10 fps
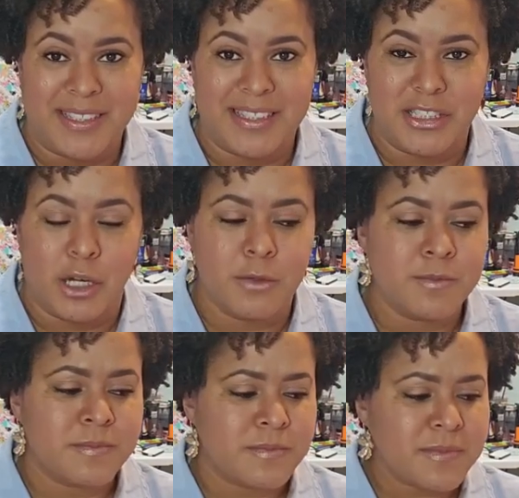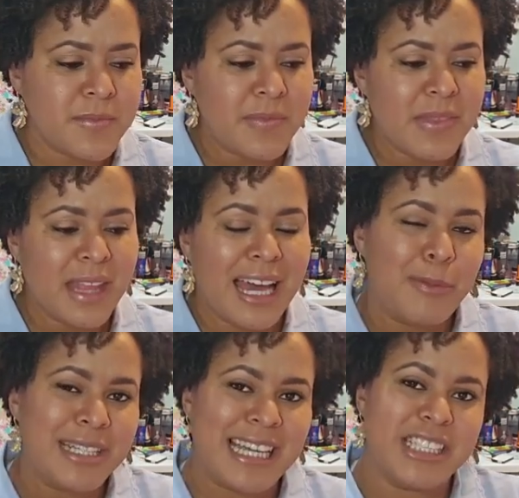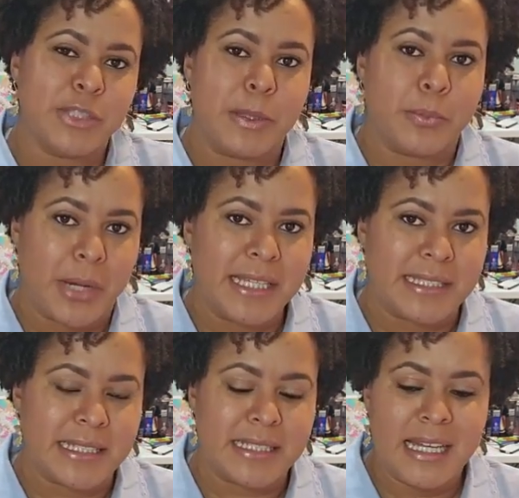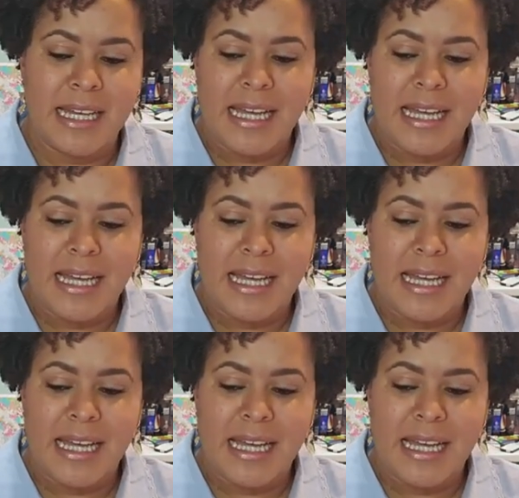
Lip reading: this, I began to embrace it.